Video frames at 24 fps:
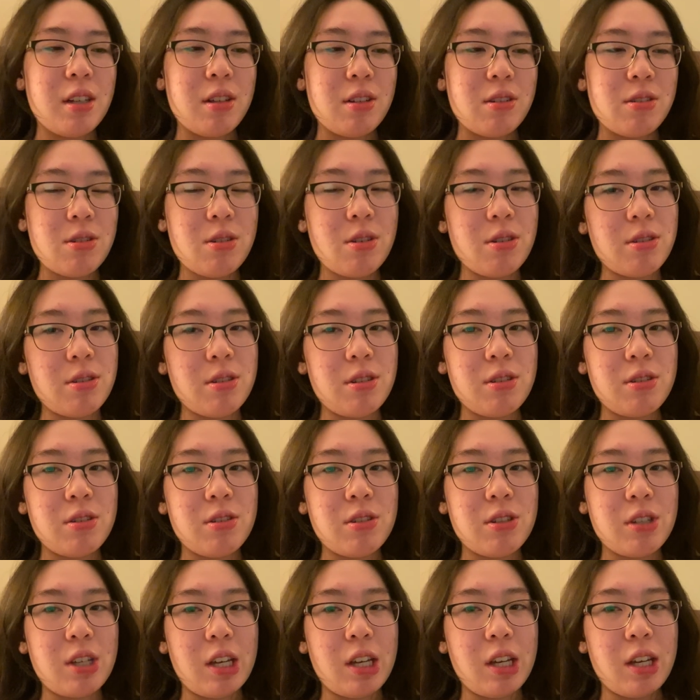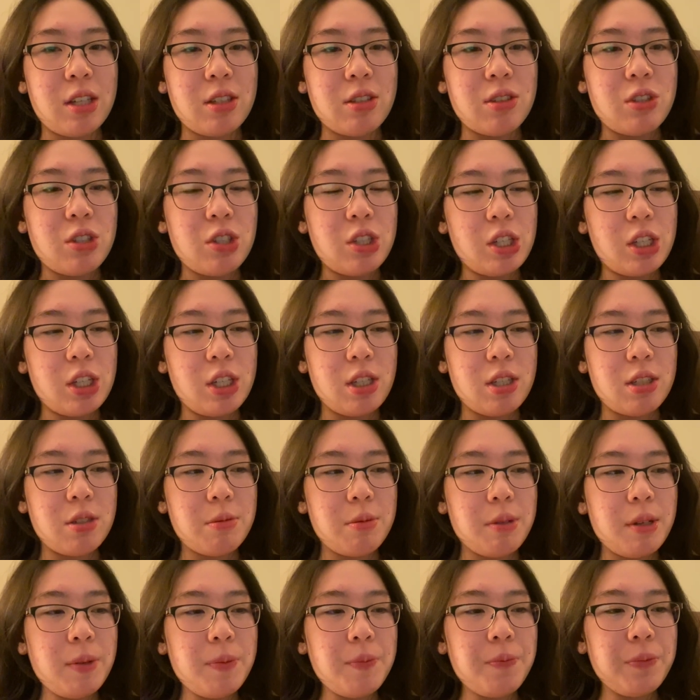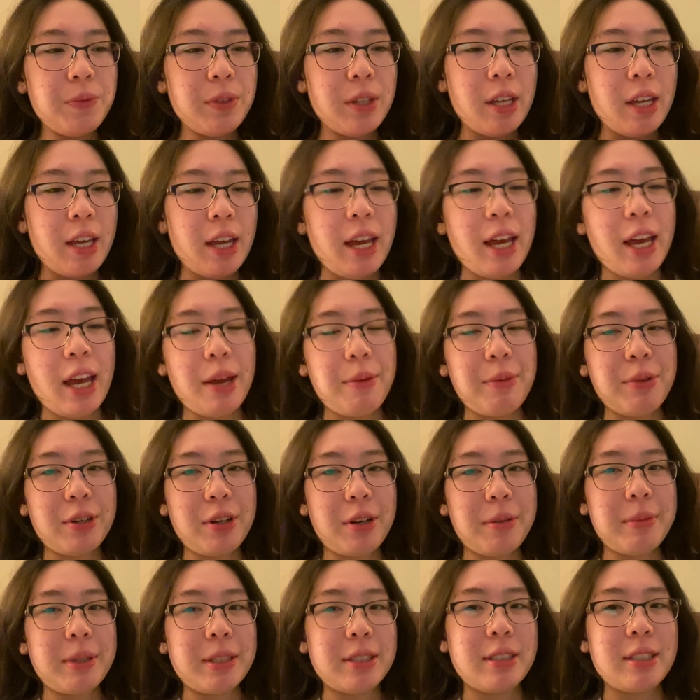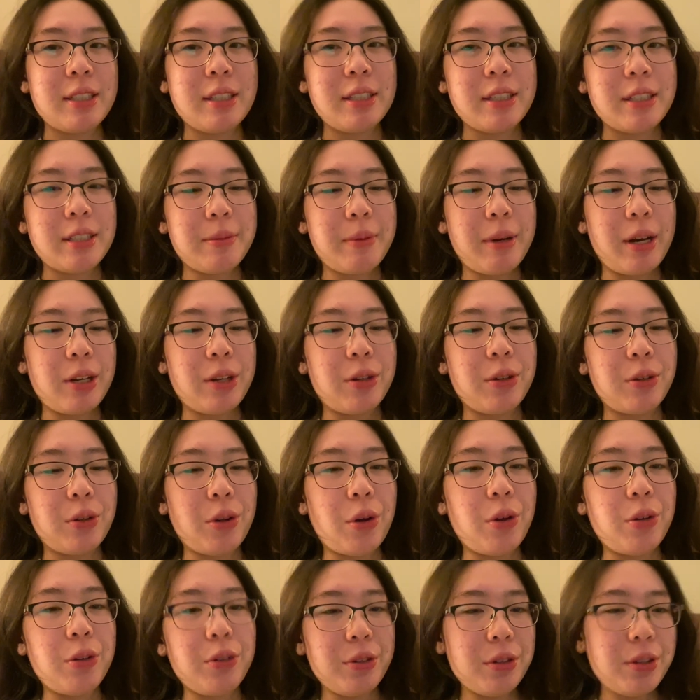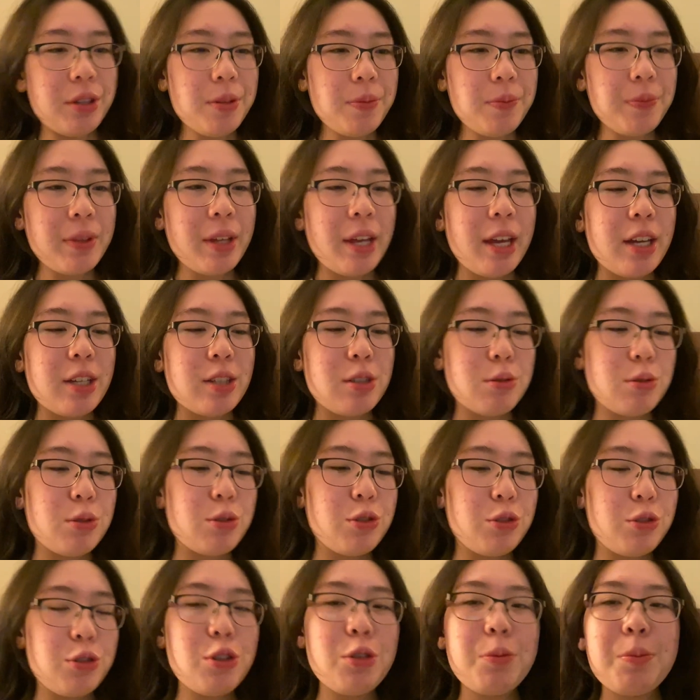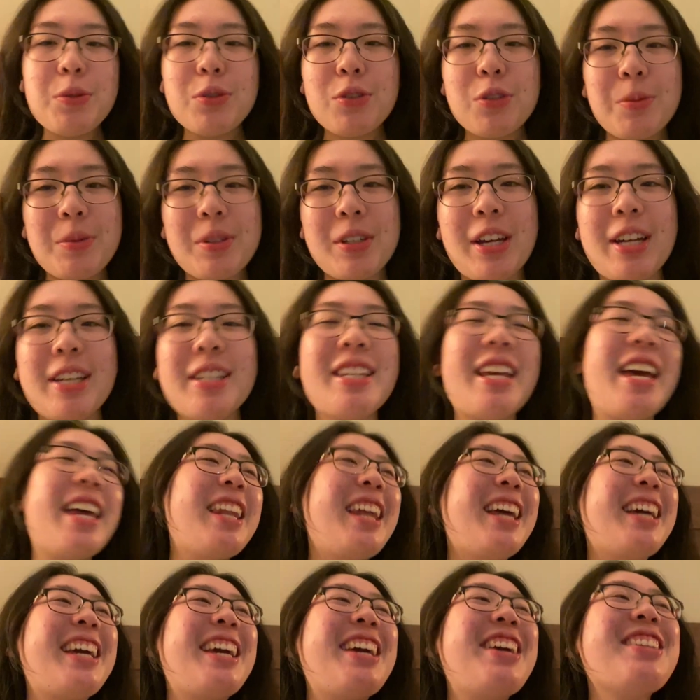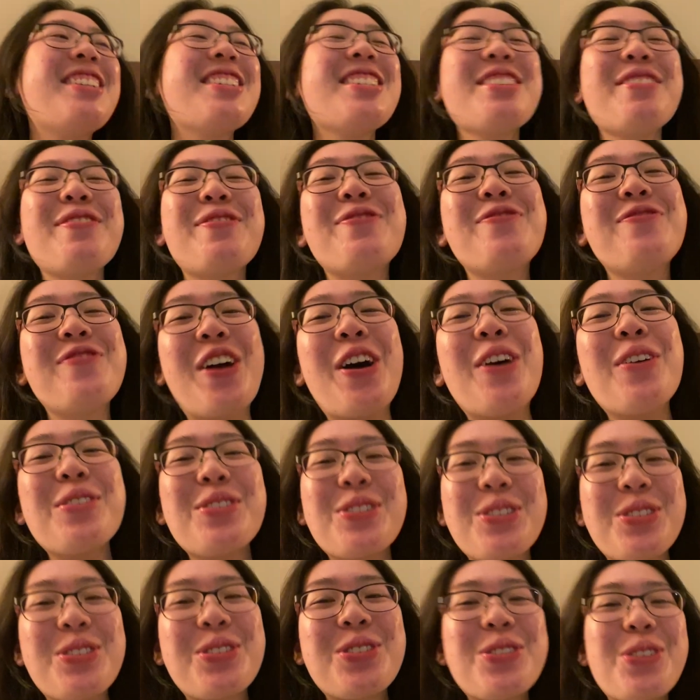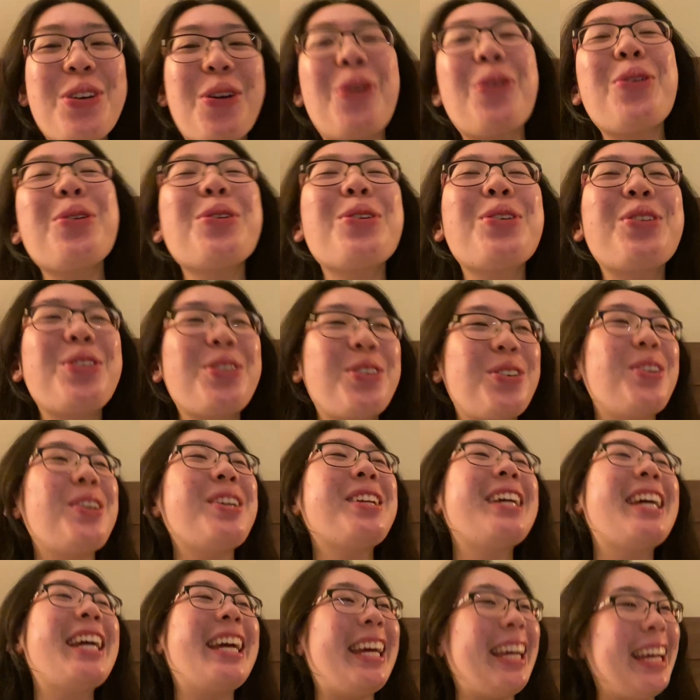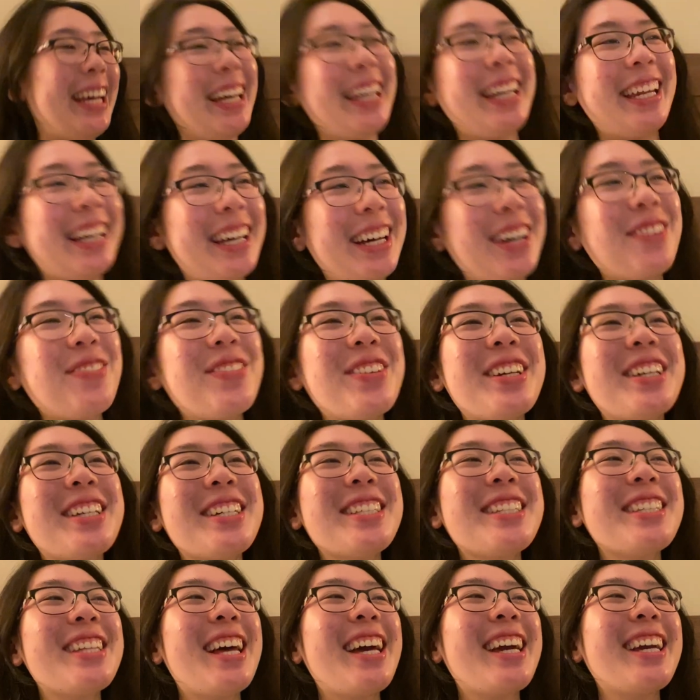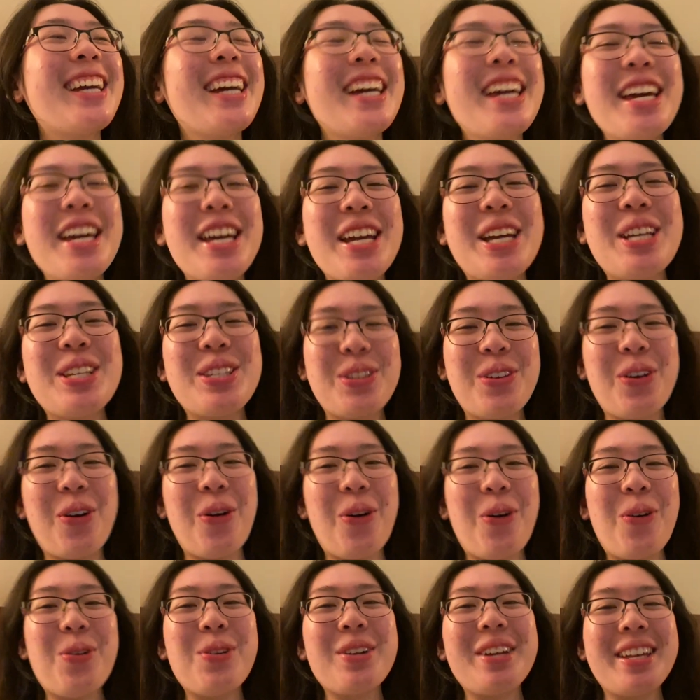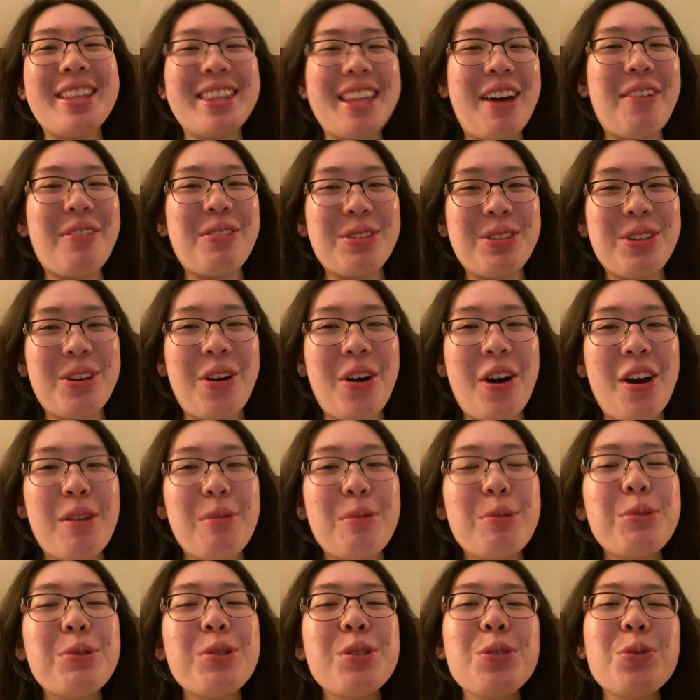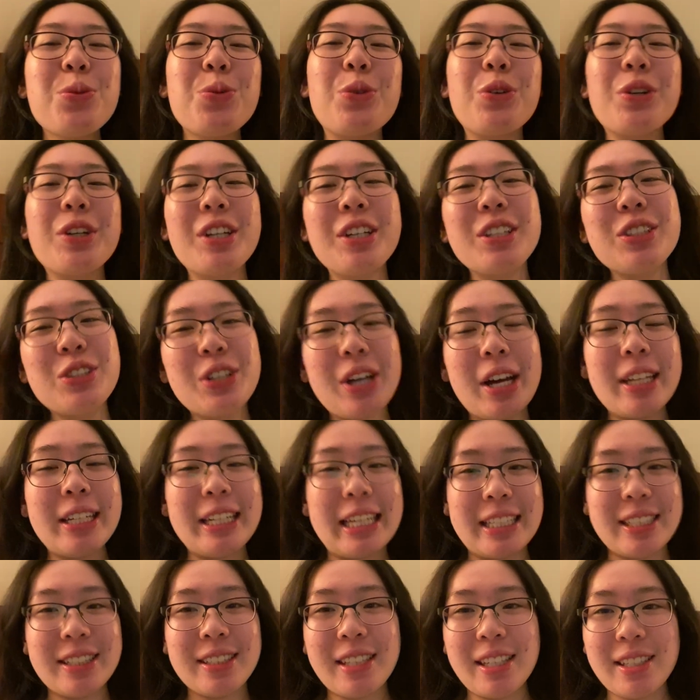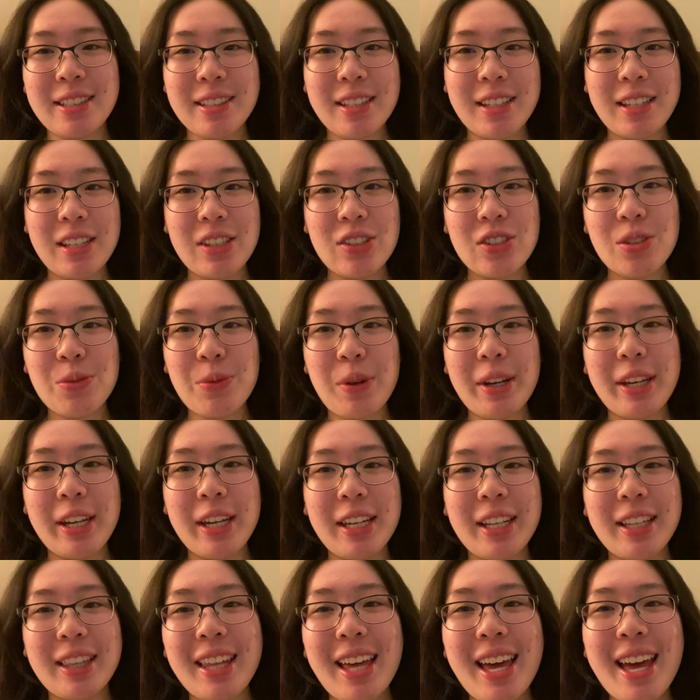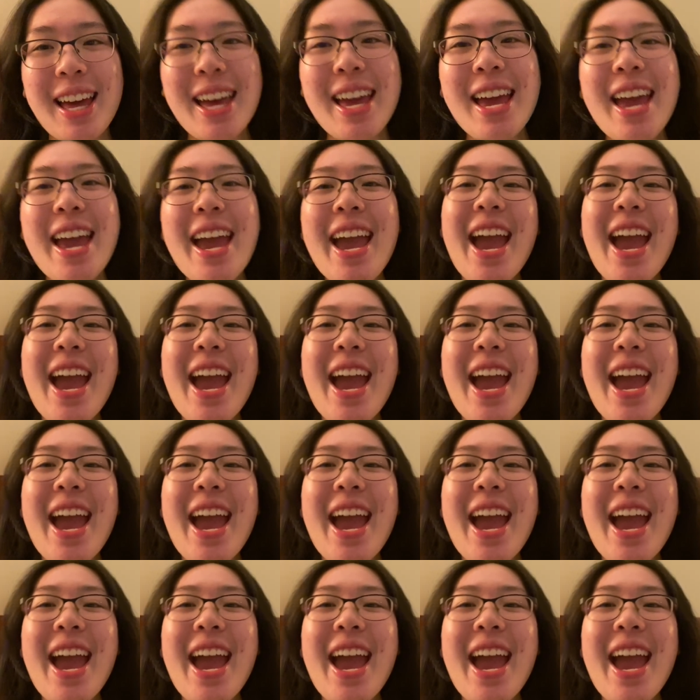sausage and cheese one, and we got mustard and tomato on all of them. She was super super nice, and like it just felt so good eating it because like it's cold and that was hot, and we're just walking to our next destination while eating that.